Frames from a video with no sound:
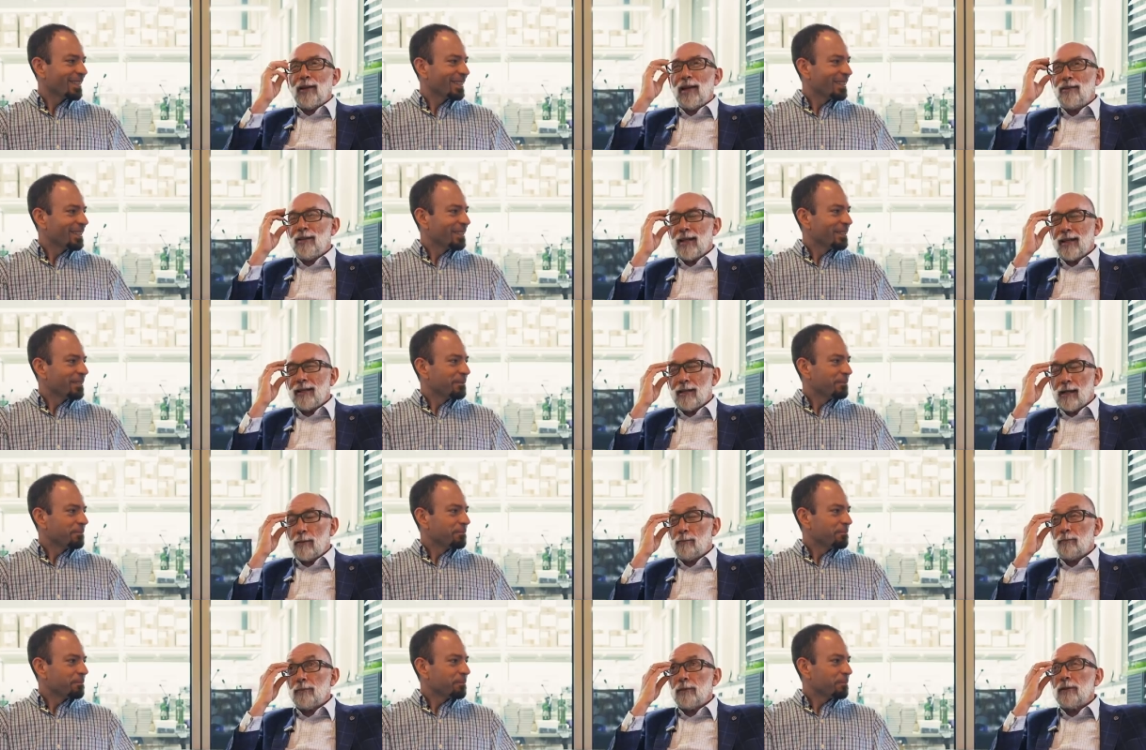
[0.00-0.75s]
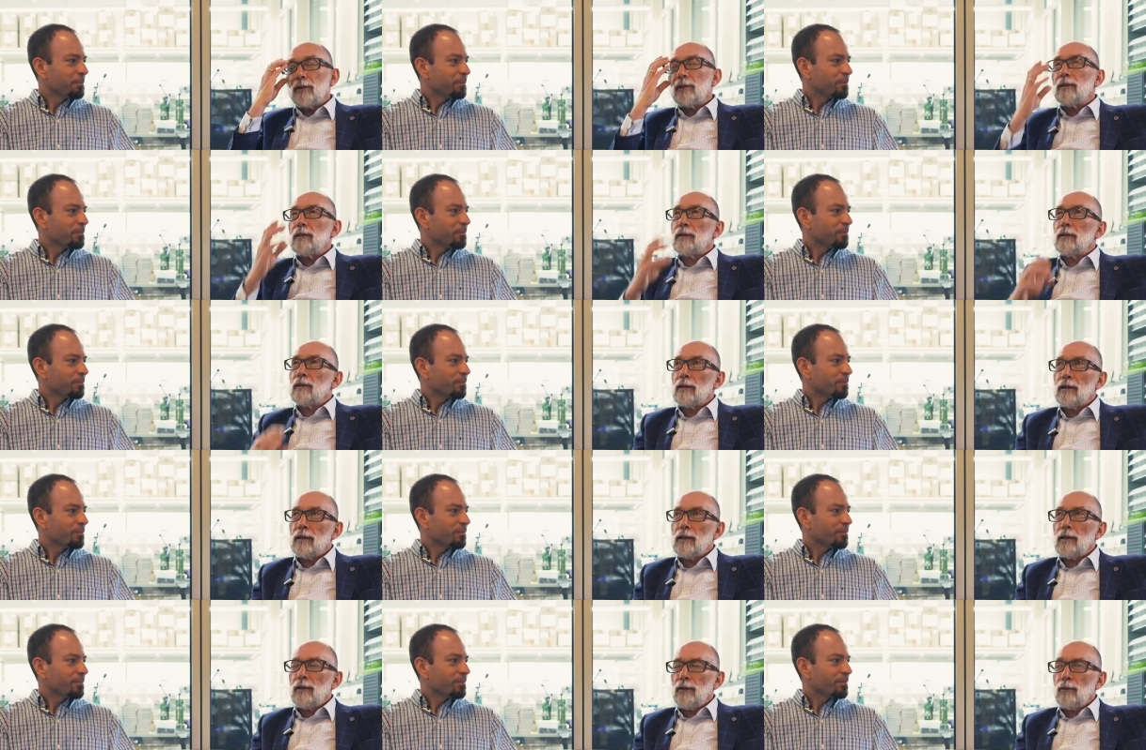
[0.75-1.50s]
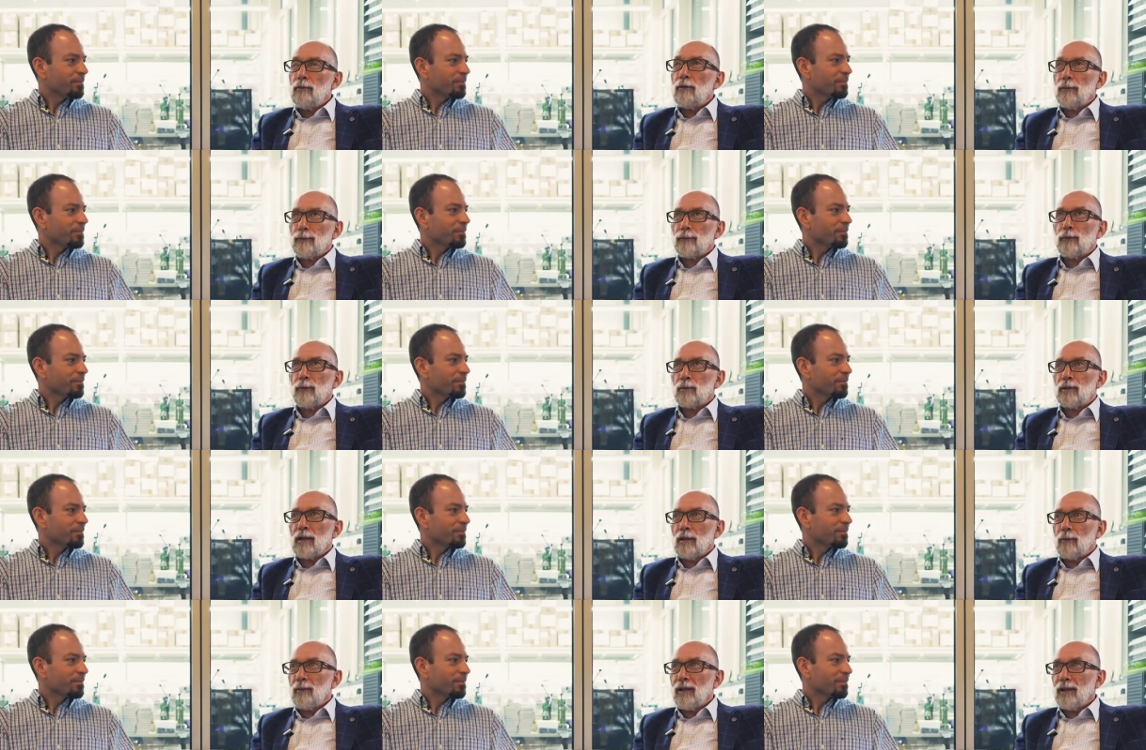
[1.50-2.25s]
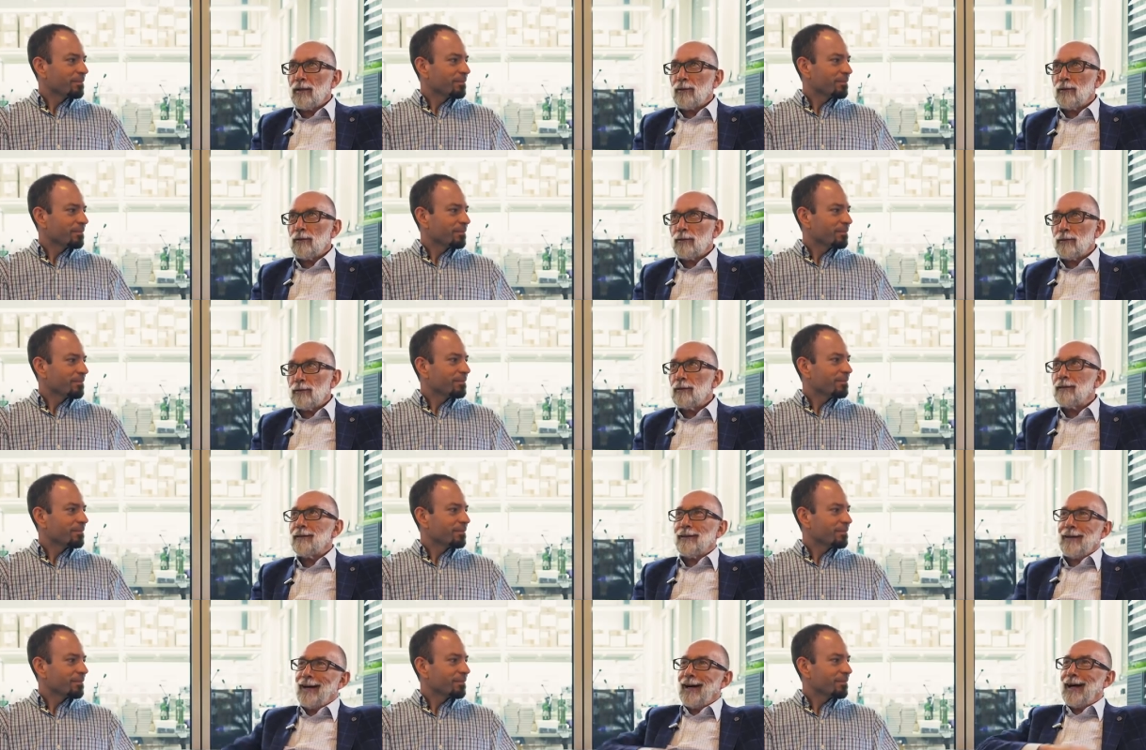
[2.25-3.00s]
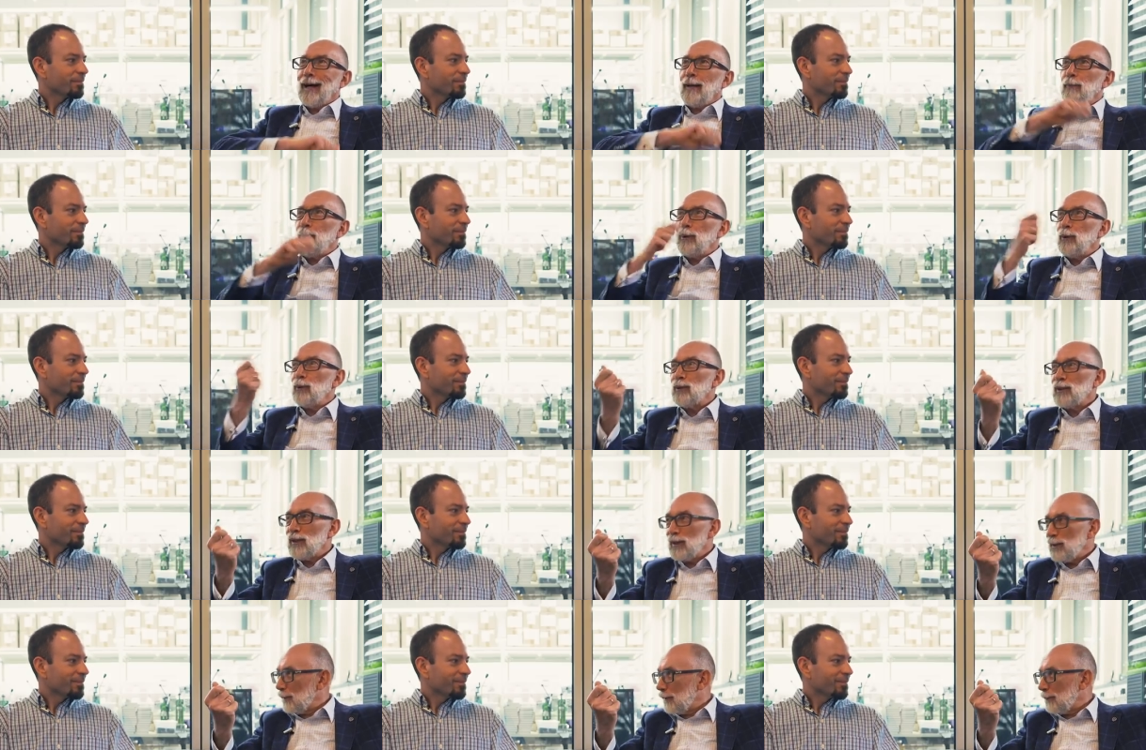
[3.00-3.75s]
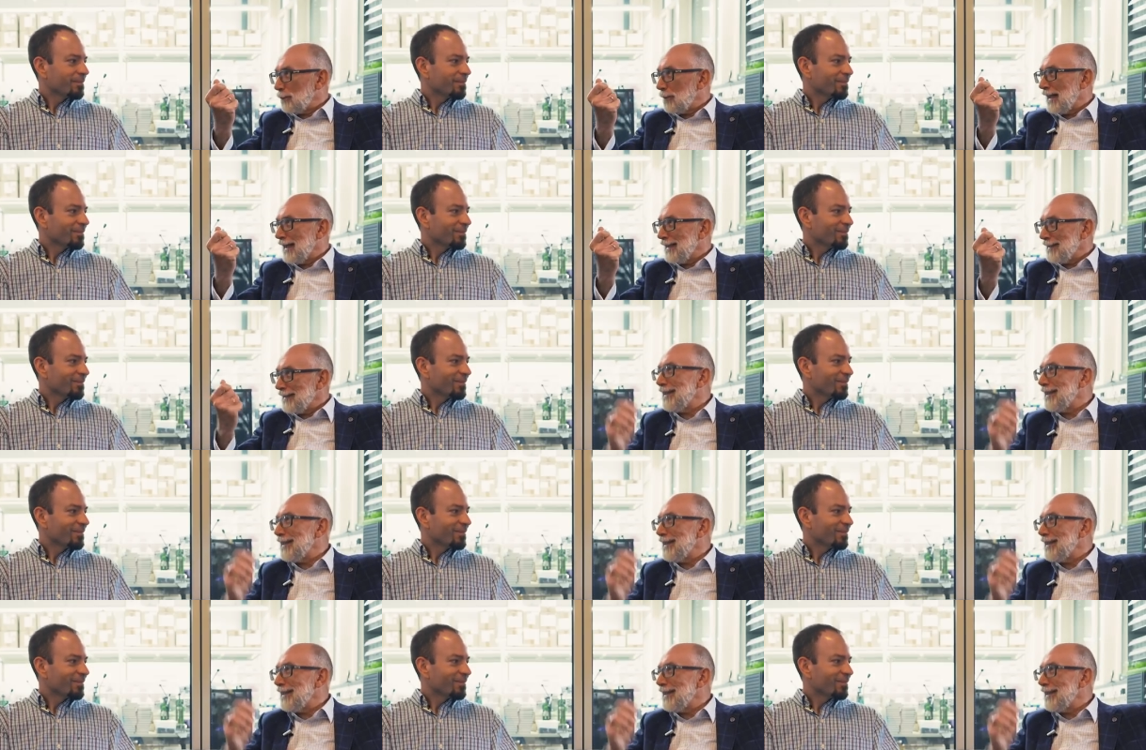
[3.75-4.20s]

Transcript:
Speaker 1: Then they come. You are from Kaweco? I'm using your pen.